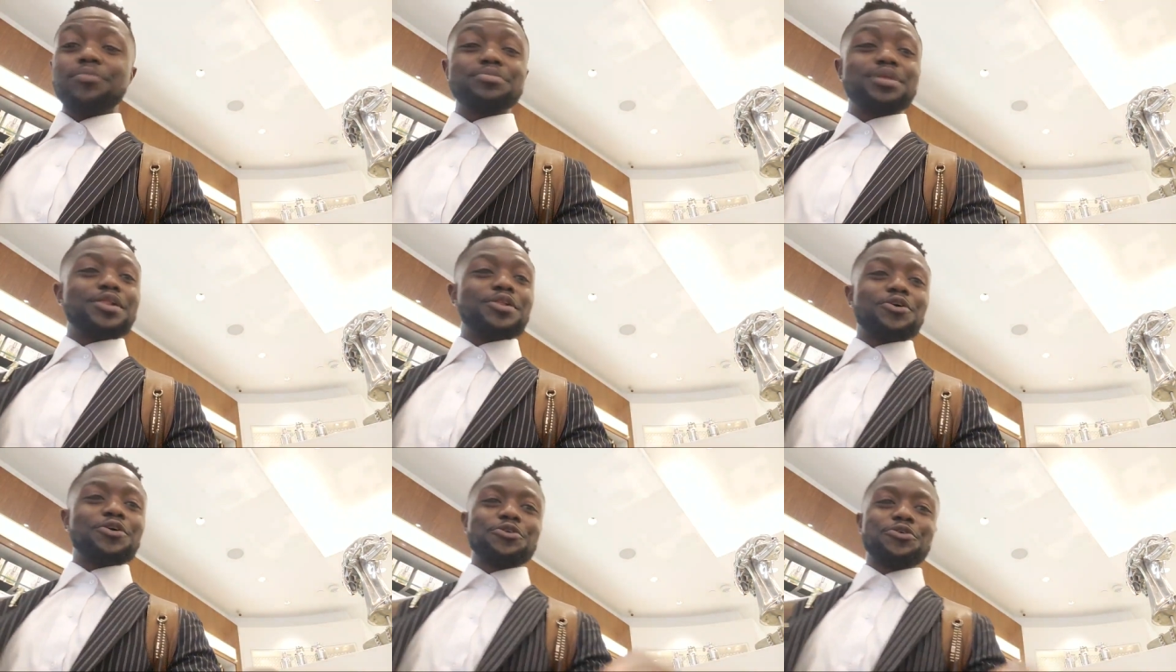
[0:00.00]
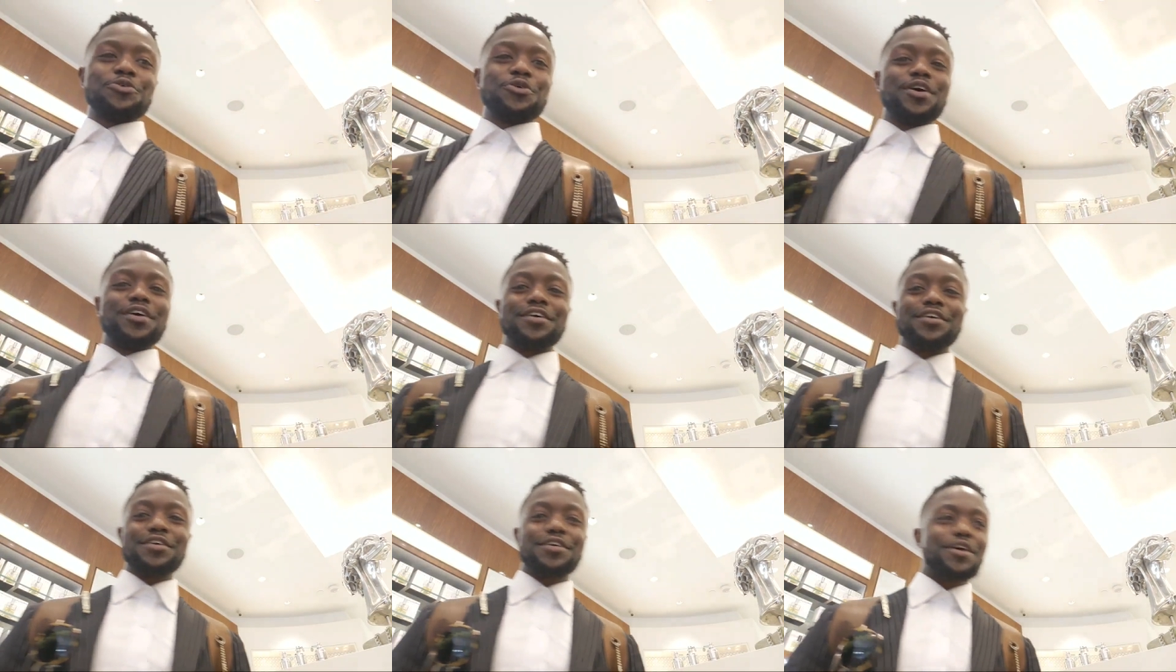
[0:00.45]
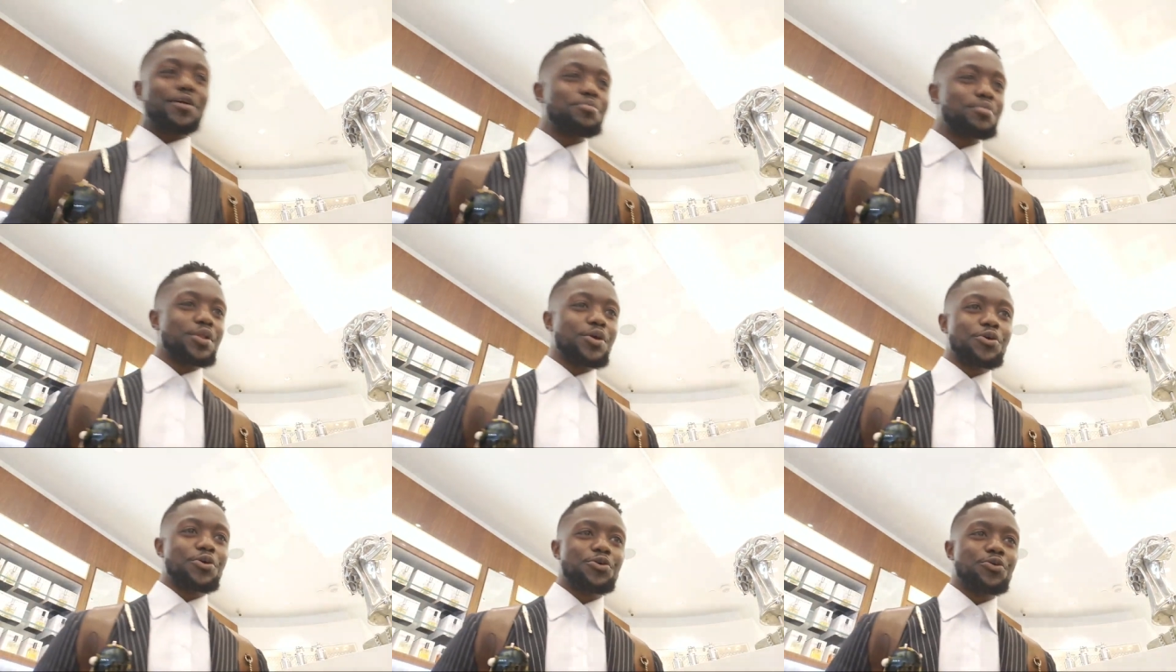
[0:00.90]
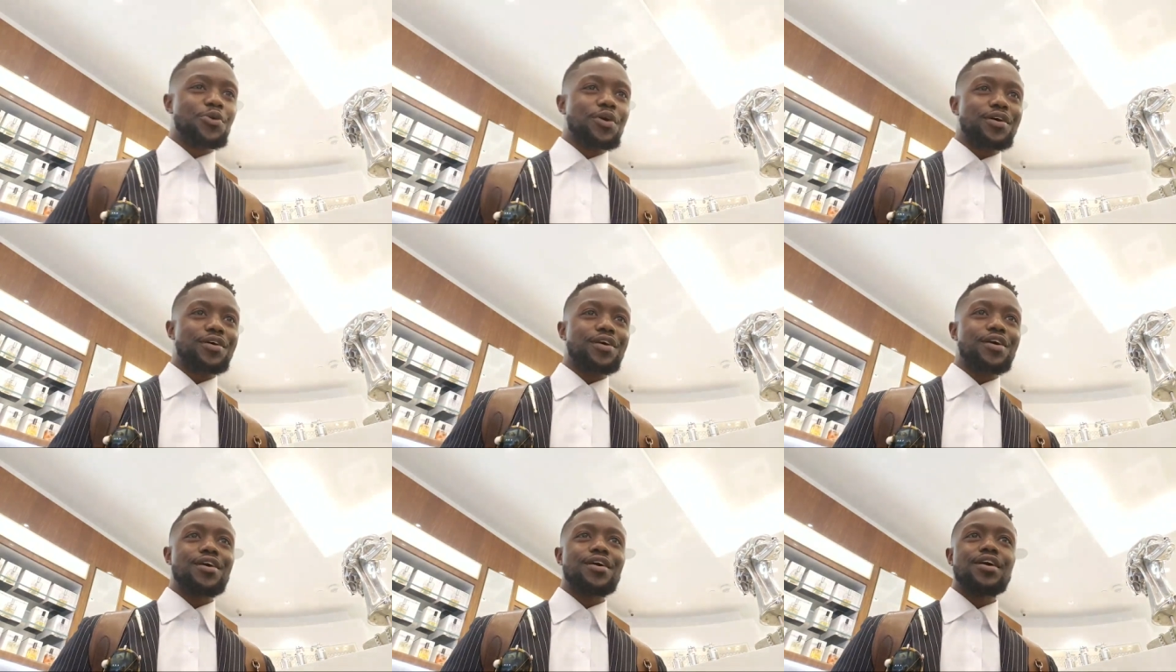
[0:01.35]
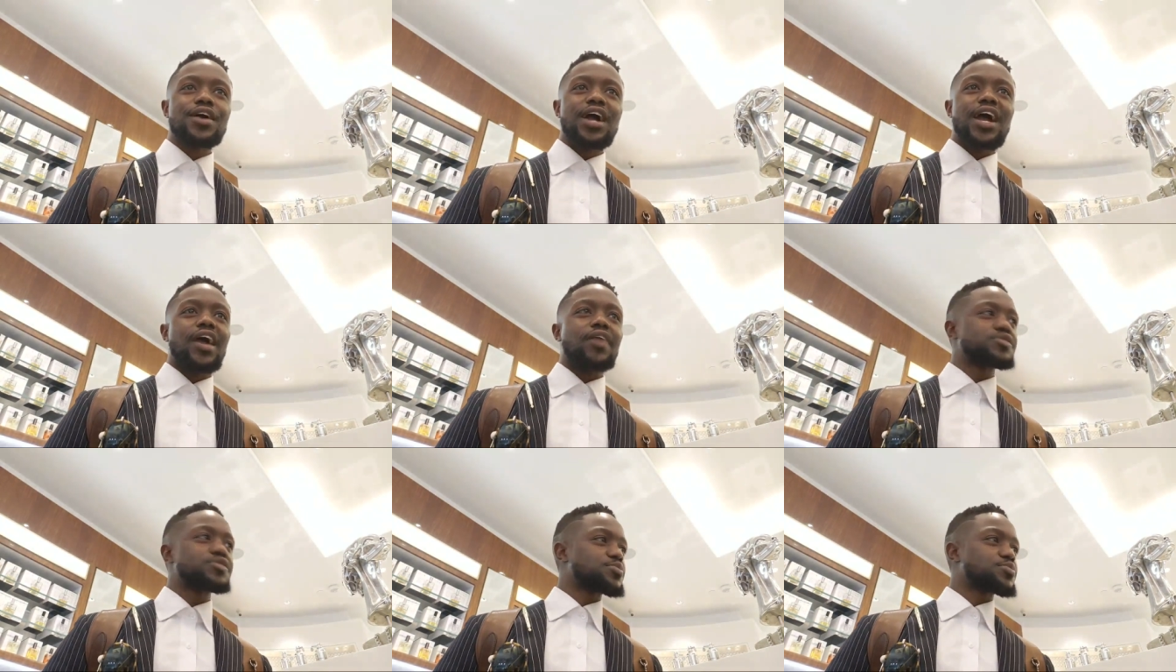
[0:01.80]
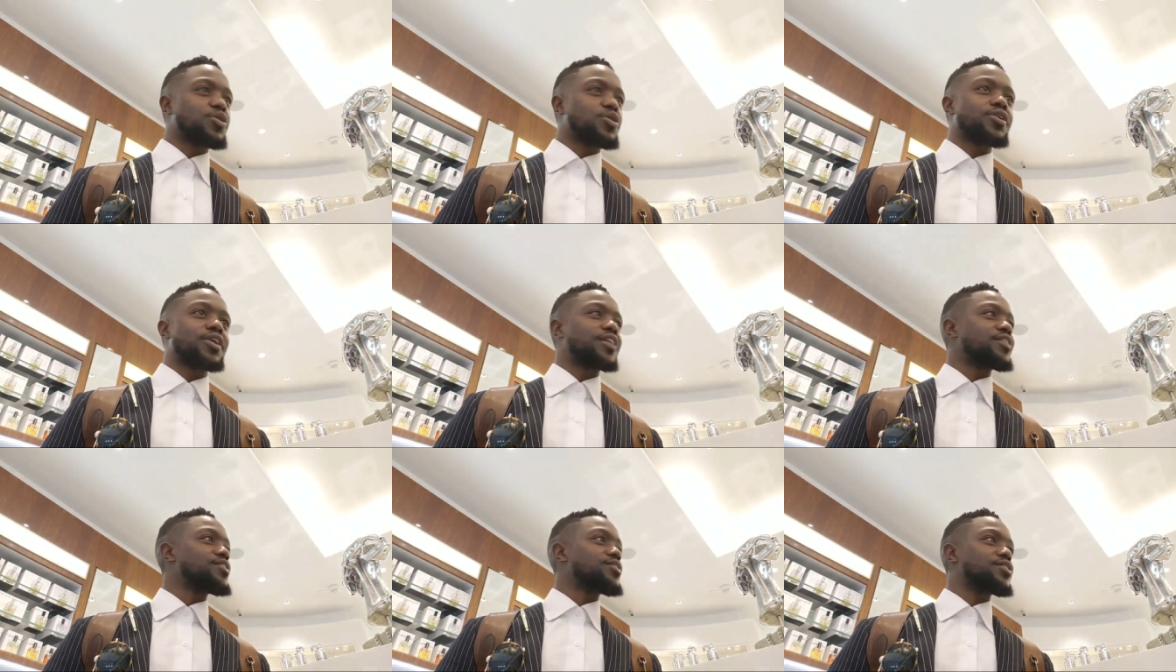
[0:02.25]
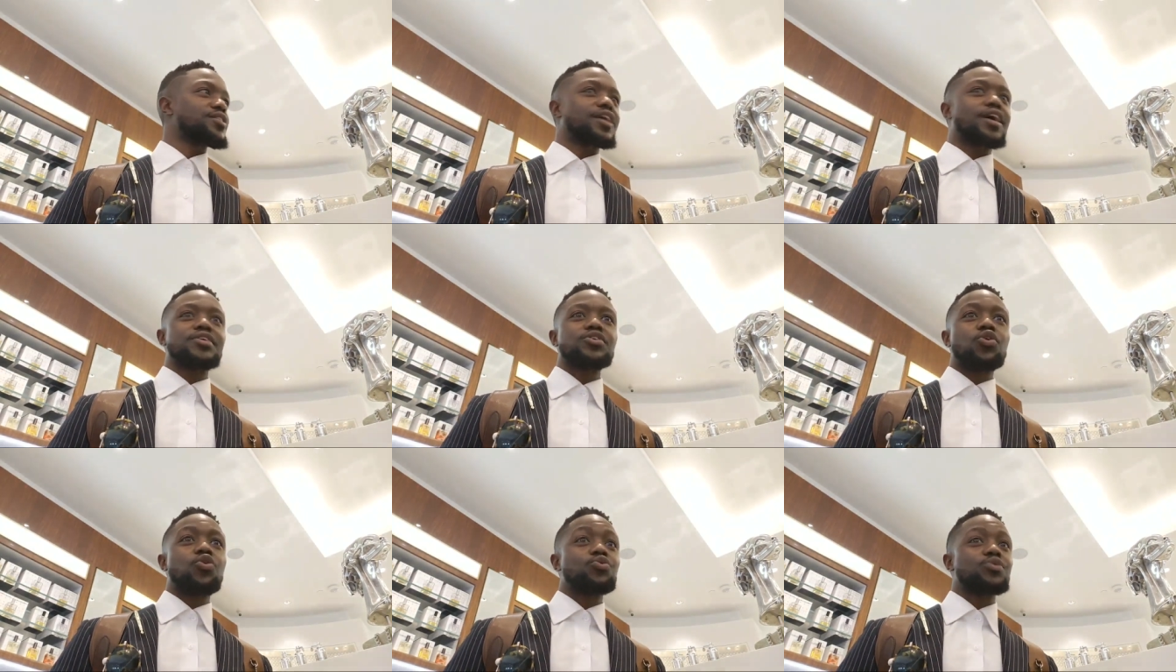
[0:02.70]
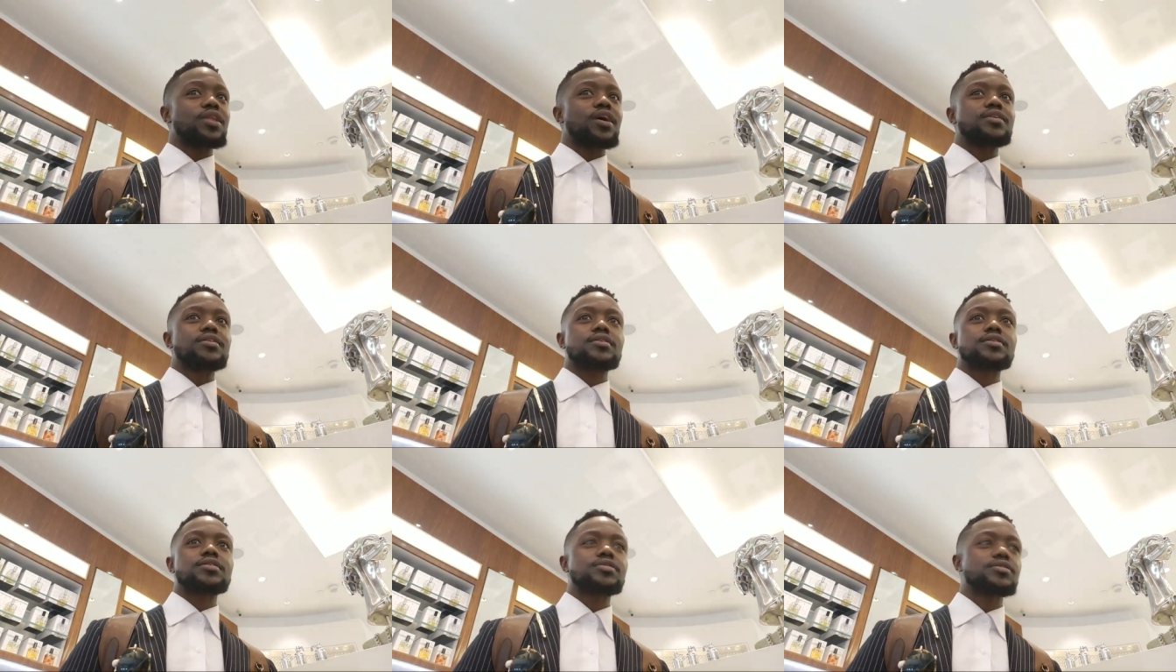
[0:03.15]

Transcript: I'm blown away. I'm blown away. I haven't smelled anything I don't like.